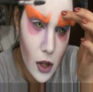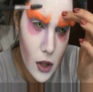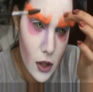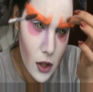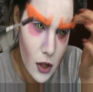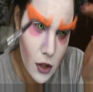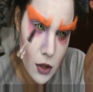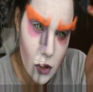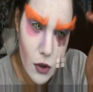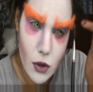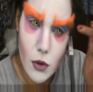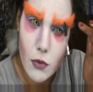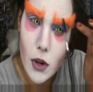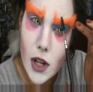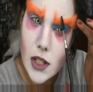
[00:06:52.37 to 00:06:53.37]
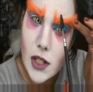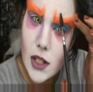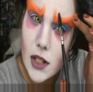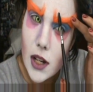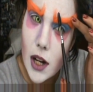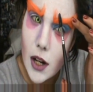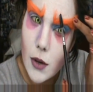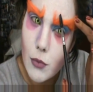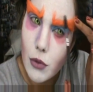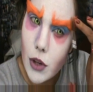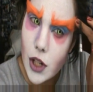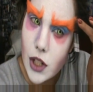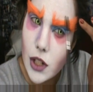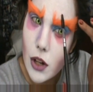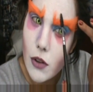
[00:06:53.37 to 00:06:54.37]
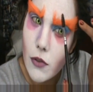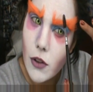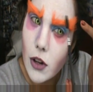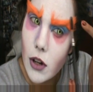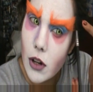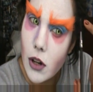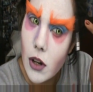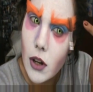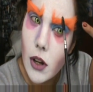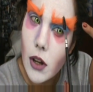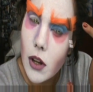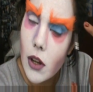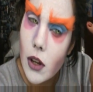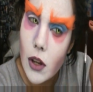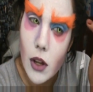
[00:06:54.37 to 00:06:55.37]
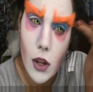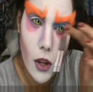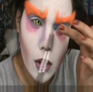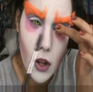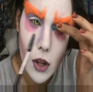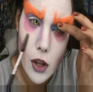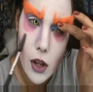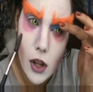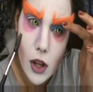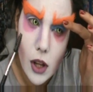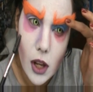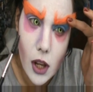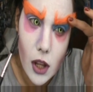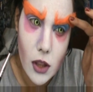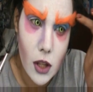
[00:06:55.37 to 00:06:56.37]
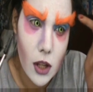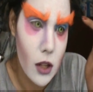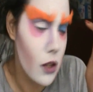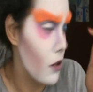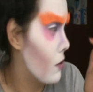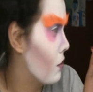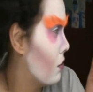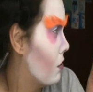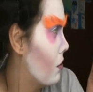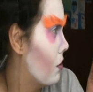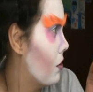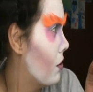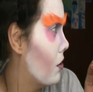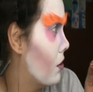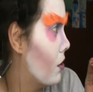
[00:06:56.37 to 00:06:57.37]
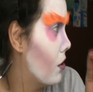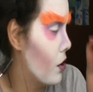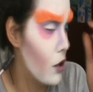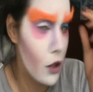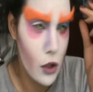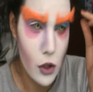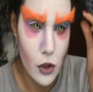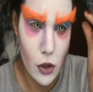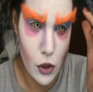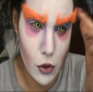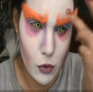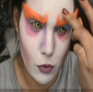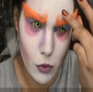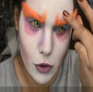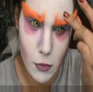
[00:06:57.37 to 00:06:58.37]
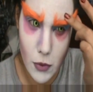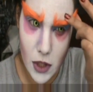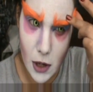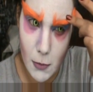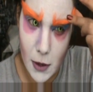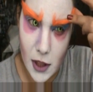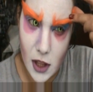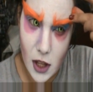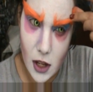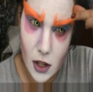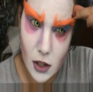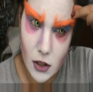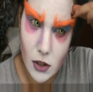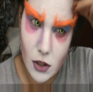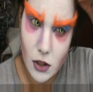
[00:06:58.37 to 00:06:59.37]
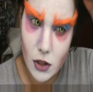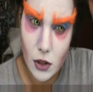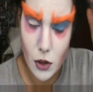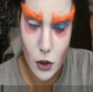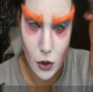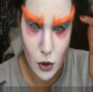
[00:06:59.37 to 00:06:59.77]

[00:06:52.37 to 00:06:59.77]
And then the rest is kind of brushed over and then swooped up at the end.